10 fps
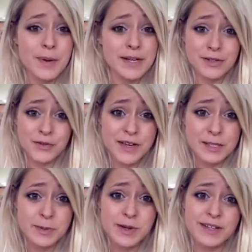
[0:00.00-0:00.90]
personal
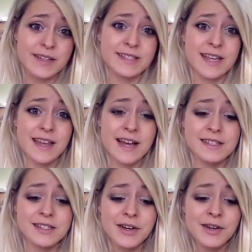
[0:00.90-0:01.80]
Facebook and things like
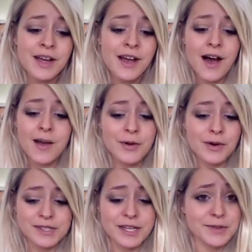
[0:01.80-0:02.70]
that, so I'm
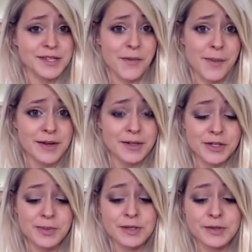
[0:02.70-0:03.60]
not secretive about
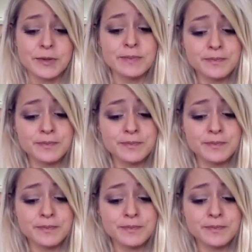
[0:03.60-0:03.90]
YouTube at all.